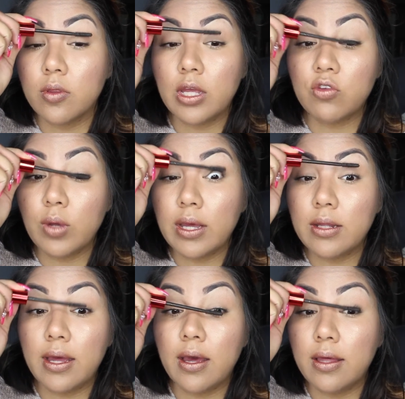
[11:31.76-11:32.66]
That's why
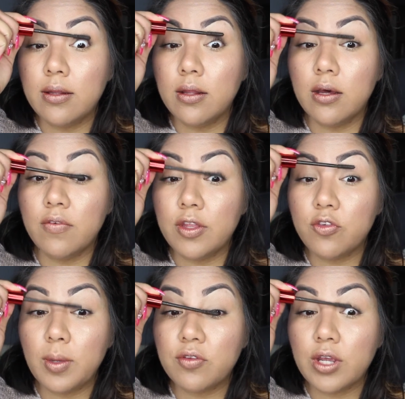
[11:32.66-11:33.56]
I love
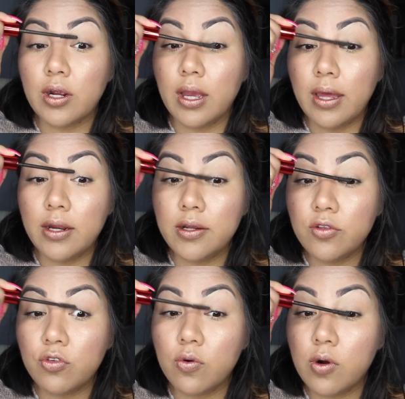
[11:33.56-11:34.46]
this mascara. And it
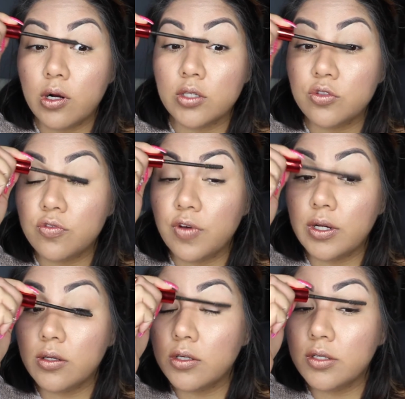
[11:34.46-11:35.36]
is so hard to
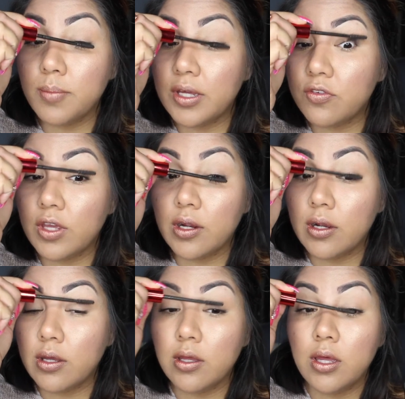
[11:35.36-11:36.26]
find a good
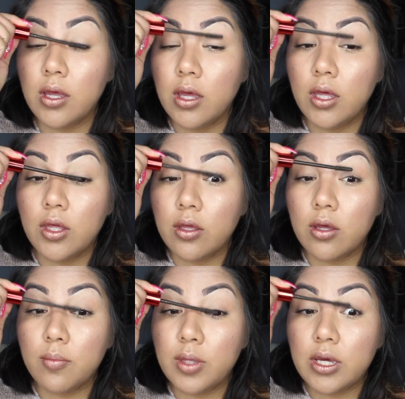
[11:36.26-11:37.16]
mascara
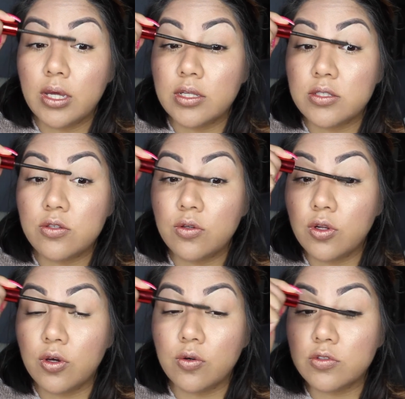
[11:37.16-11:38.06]
because, you
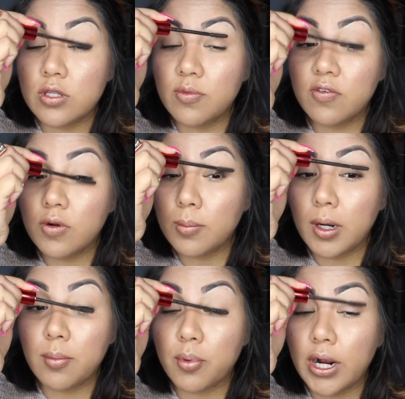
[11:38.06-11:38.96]
know, some of them
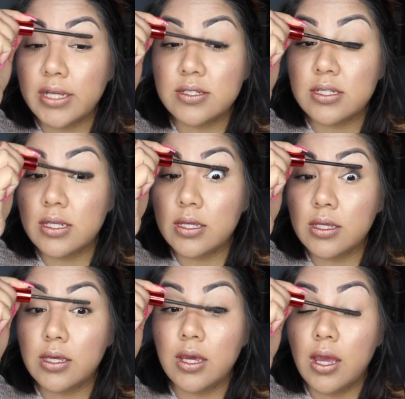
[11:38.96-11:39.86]
are
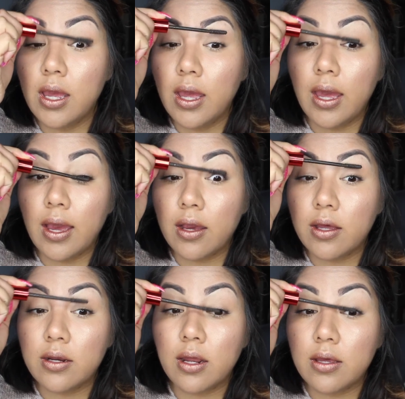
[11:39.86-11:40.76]
pricey
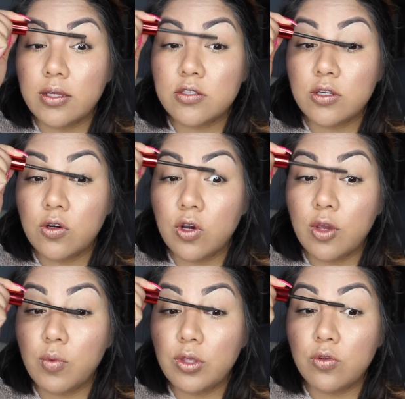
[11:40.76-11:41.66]
and it's
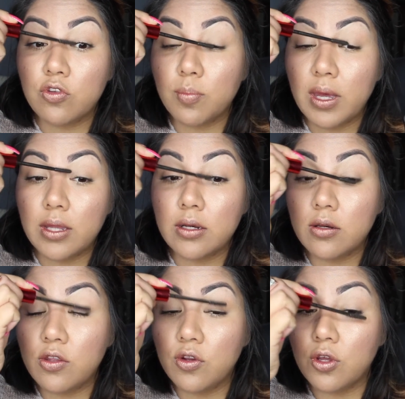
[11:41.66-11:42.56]
annoying when you
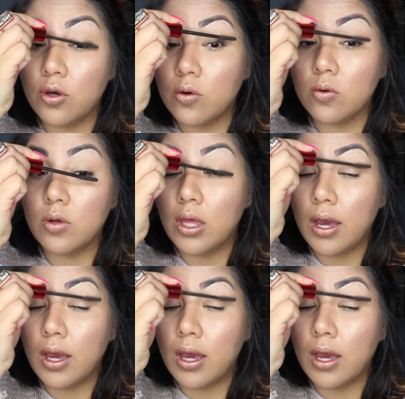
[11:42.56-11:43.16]
spend, you know,